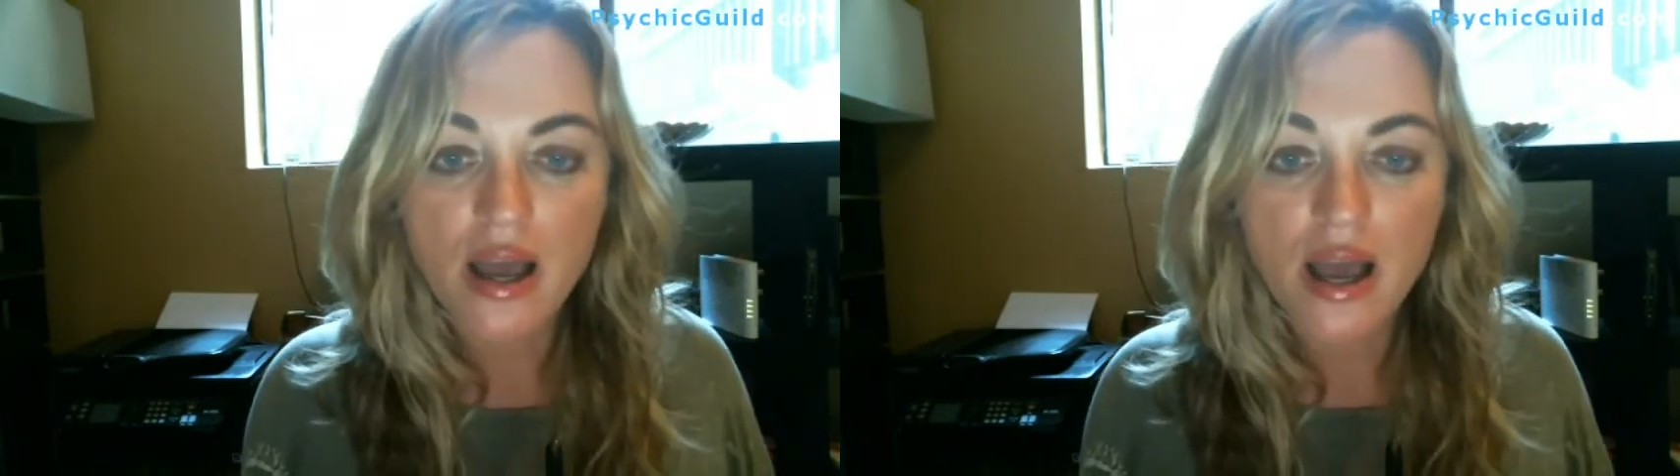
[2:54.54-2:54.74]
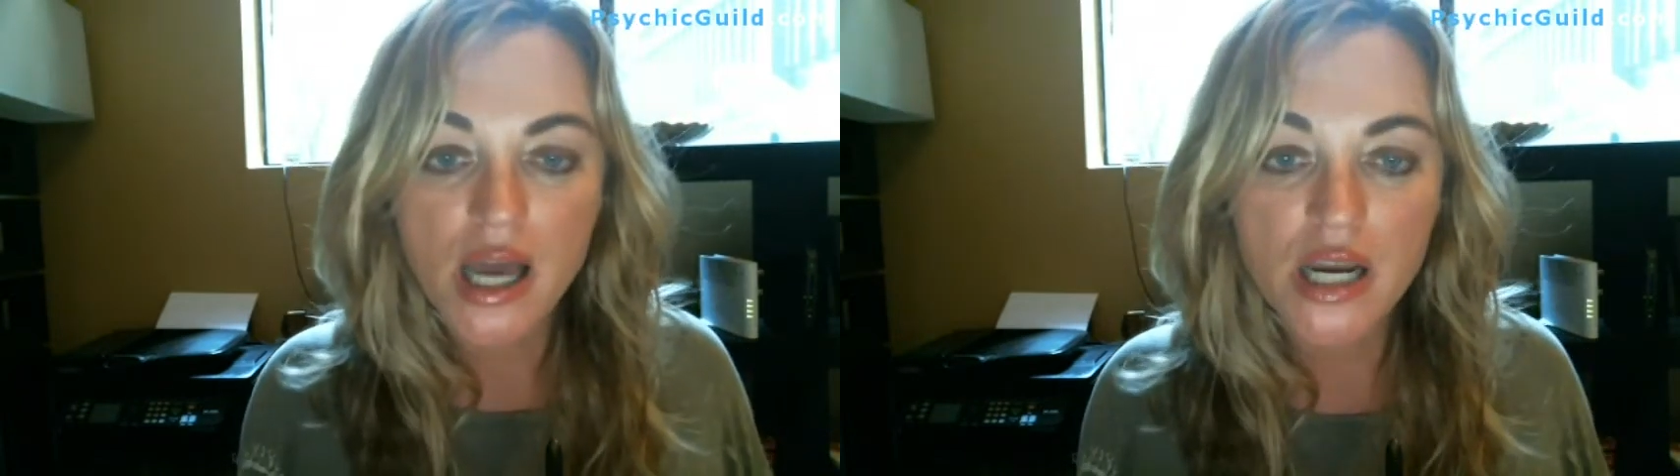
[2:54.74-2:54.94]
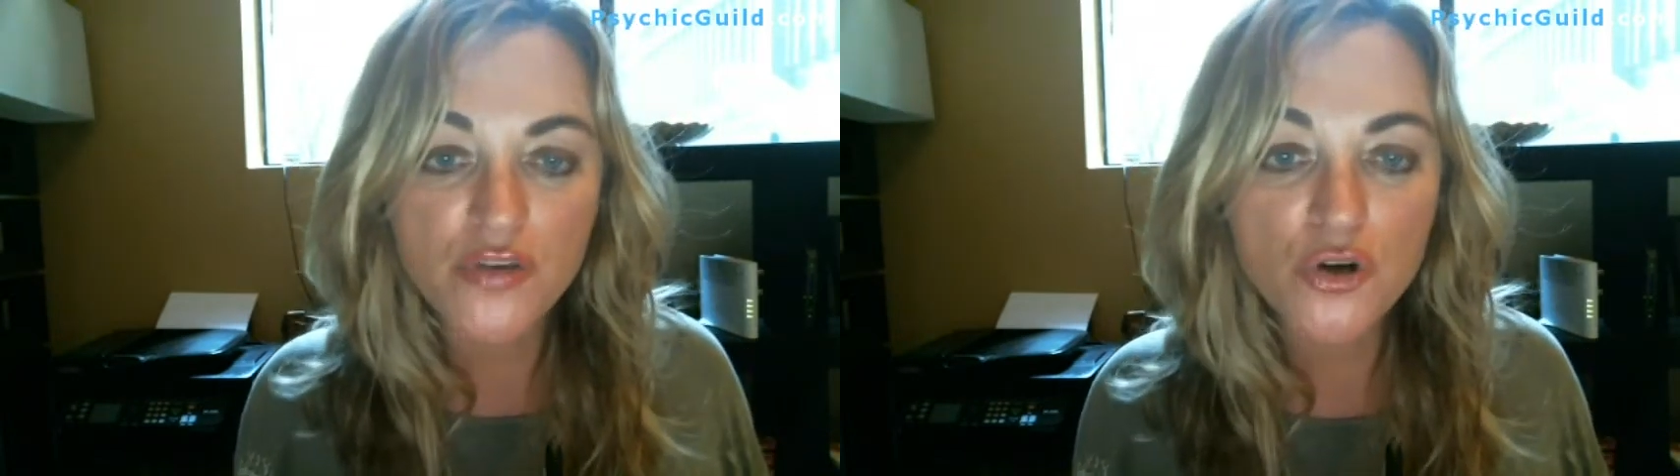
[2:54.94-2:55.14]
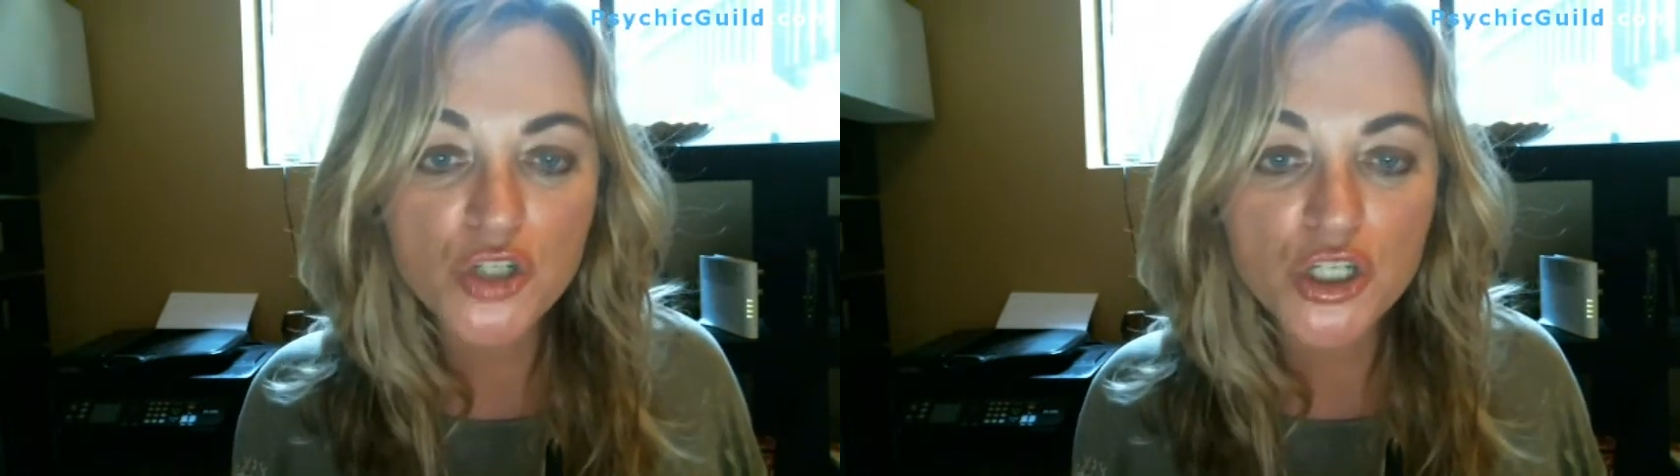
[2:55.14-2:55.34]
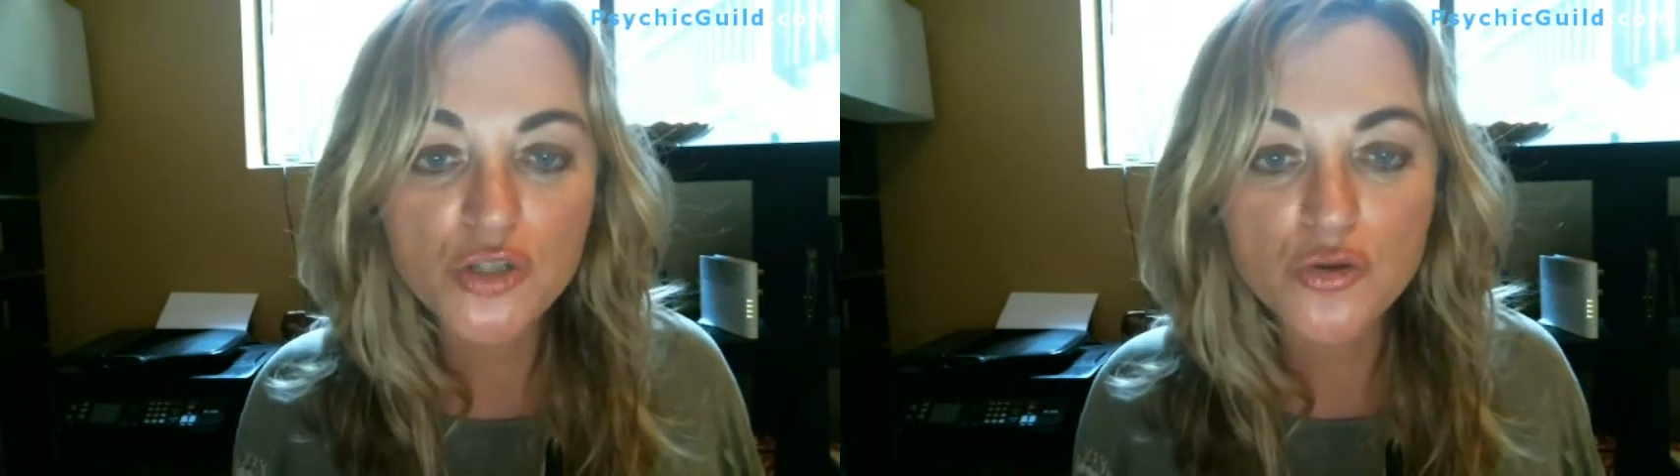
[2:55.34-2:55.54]
And if you're
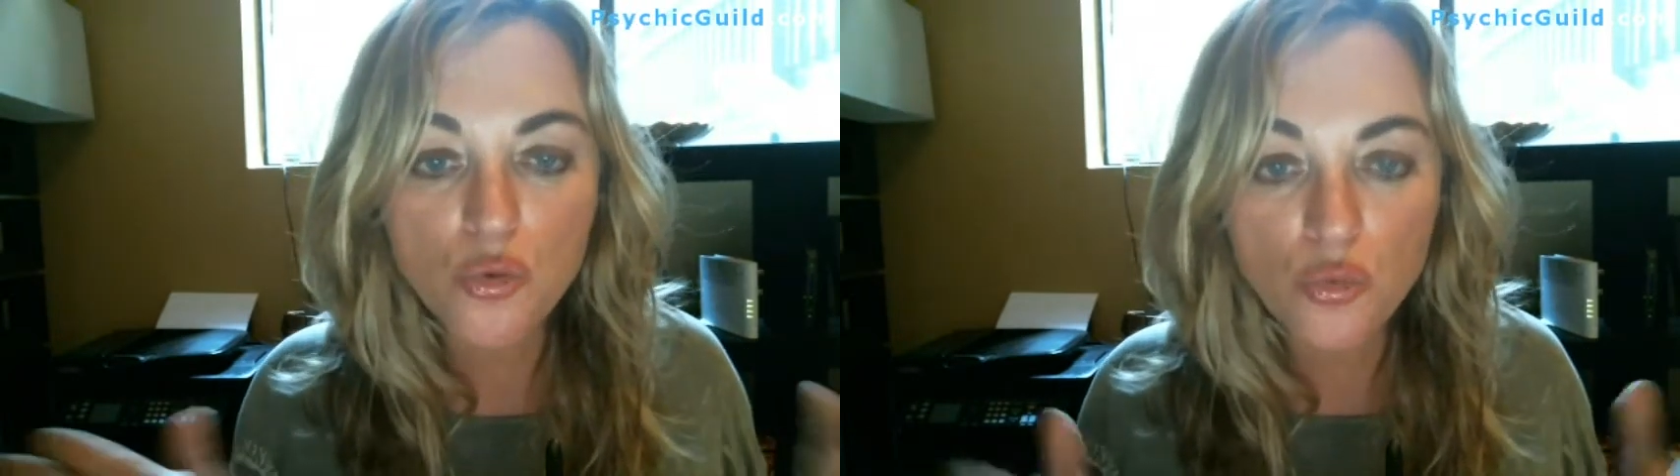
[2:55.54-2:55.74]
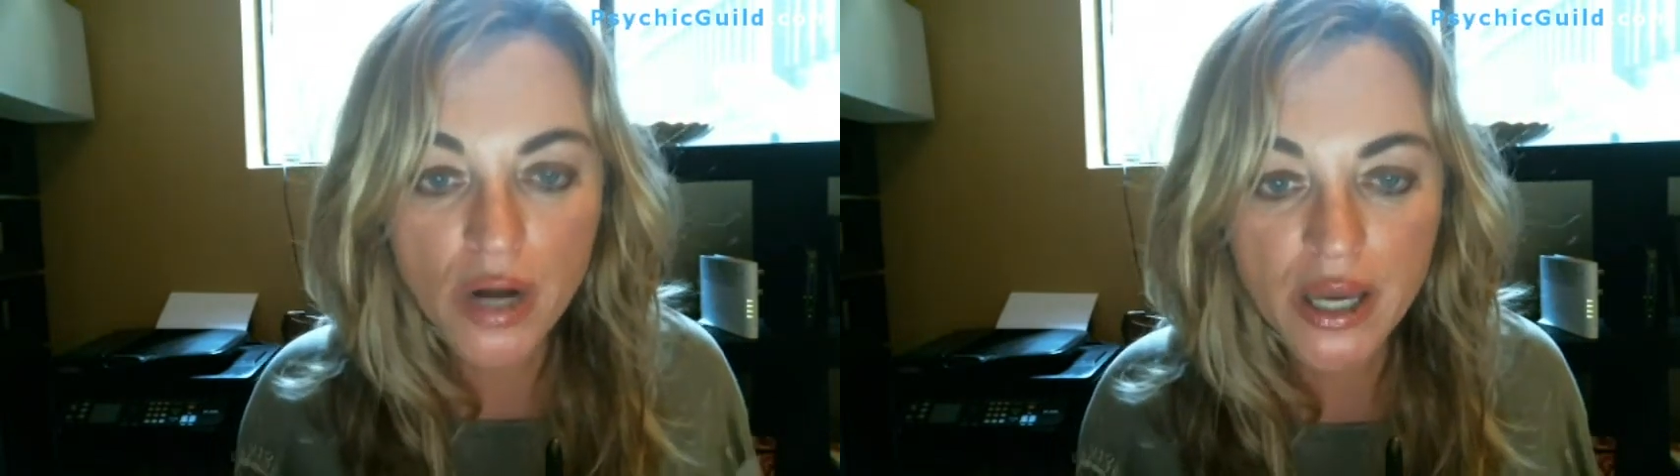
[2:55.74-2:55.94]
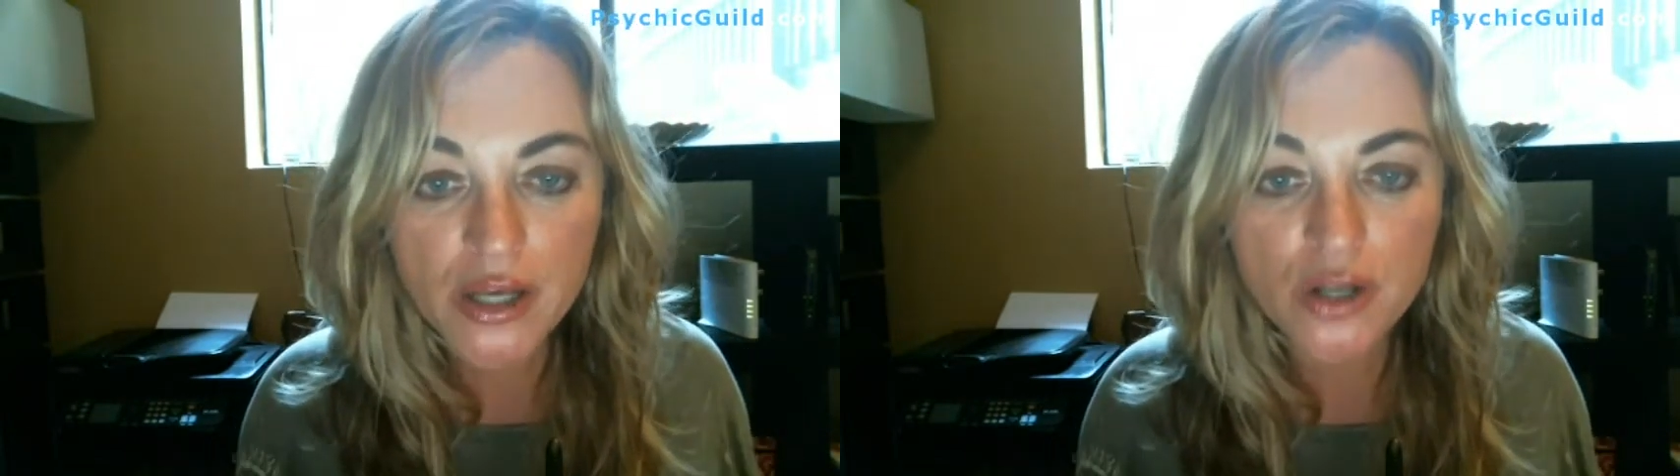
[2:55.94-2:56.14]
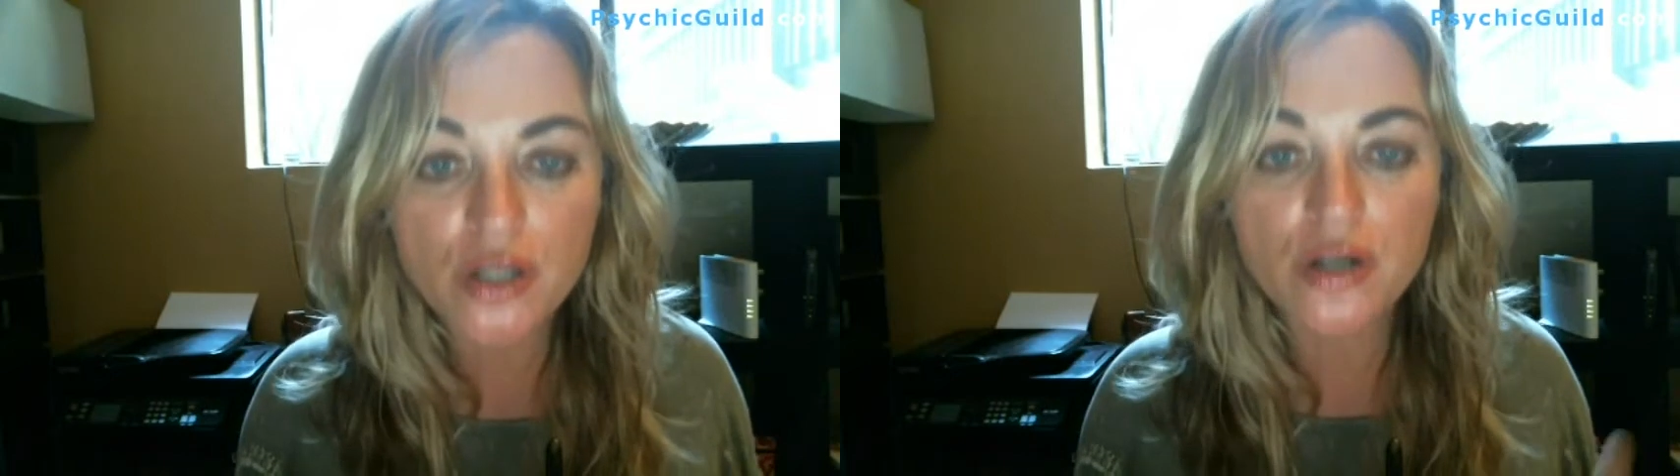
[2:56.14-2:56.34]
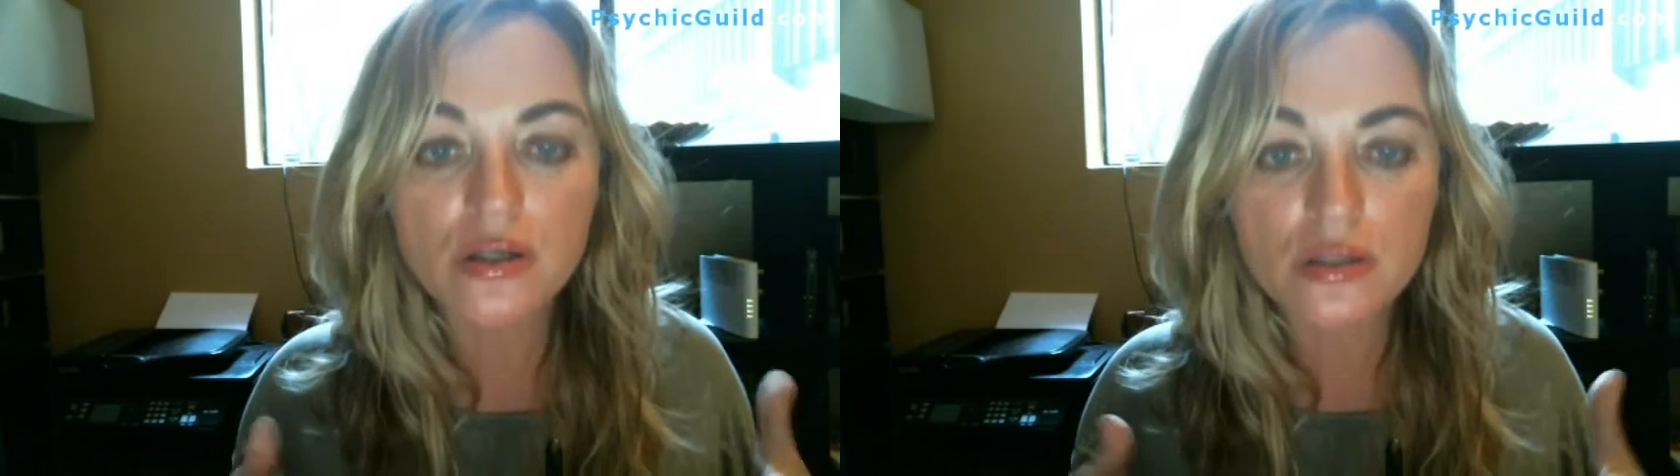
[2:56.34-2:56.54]
just
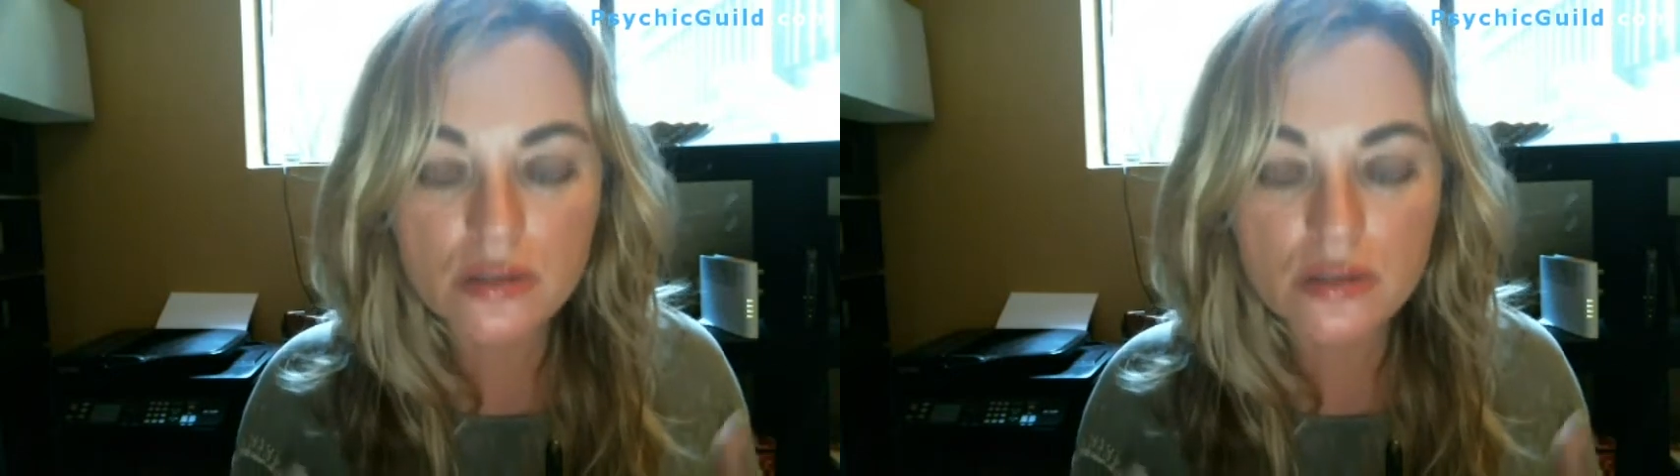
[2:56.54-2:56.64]
regular,